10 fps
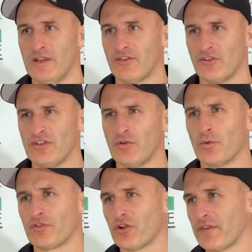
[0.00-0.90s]
So you
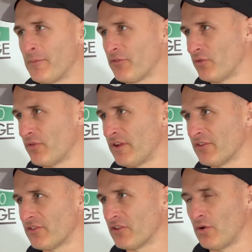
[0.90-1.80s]
always look at them sort of
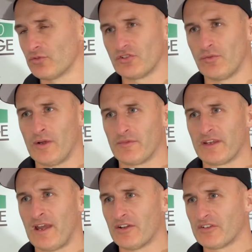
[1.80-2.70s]
things as a coach mm. around the
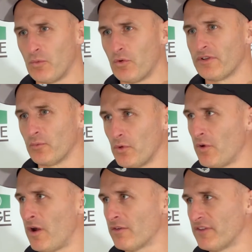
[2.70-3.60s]
character, wanting to work
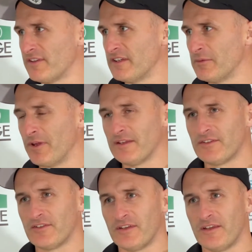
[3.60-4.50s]
hard for your
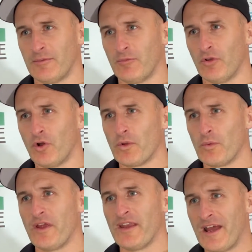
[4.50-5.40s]
teammates. And um, although we
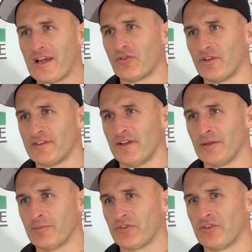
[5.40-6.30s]
were inaccurate at
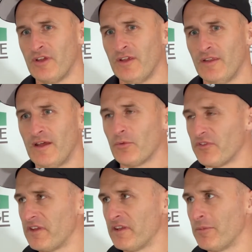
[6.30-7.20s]
times, that was
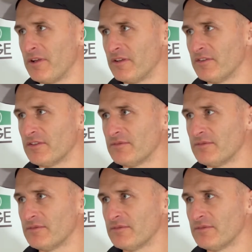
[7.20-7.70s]
there in abundance.